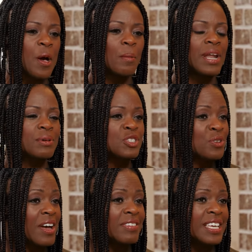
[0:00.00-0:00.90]
But I was
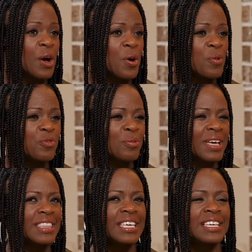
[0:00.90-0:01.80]
traveling home from, I
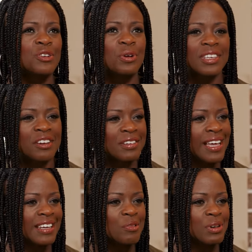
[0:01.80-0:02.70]
think, North
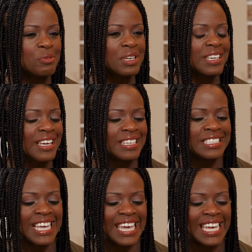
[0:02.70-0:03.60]
Carolina one
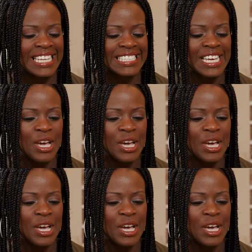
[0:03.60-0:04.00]
weekend, and